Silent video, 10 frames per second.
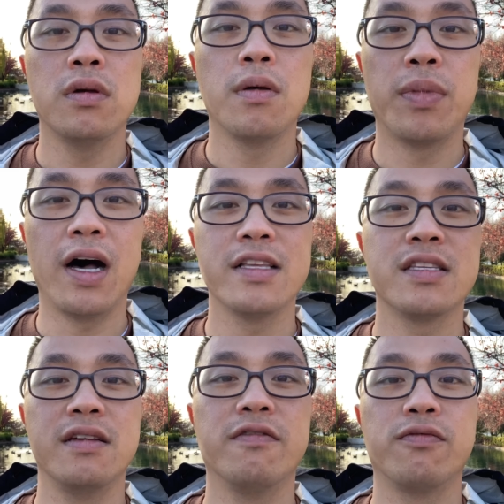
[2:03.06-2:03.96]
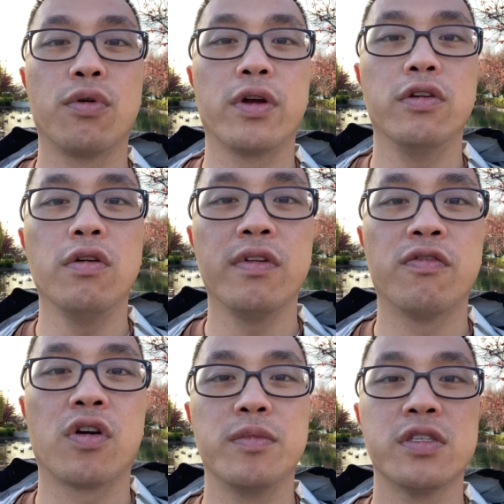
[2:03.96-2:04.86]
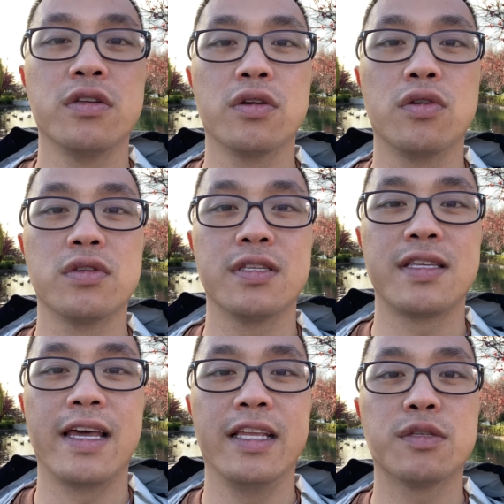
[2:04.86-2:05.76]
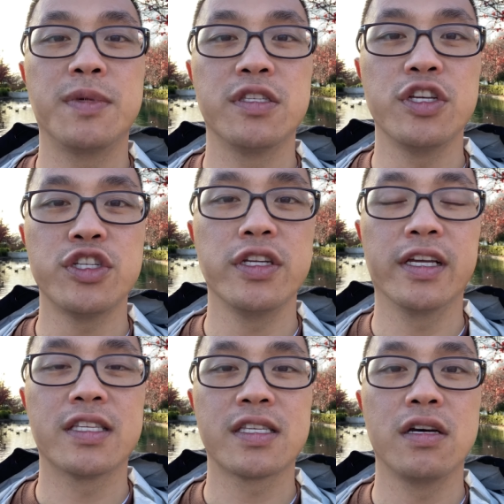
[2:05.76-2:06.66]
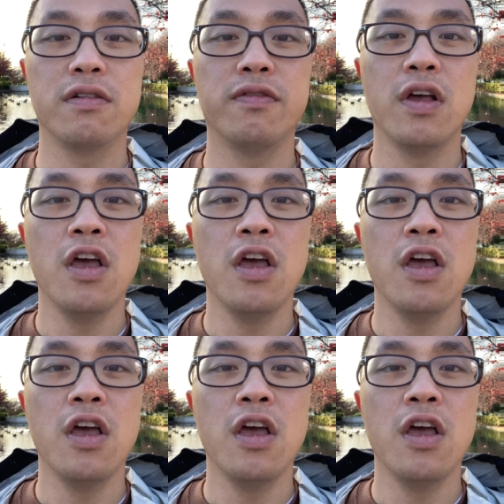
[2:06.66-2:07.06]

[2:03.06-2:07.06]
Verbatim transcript: positive for Inovio Pharmaceuticals is that it's positioning itself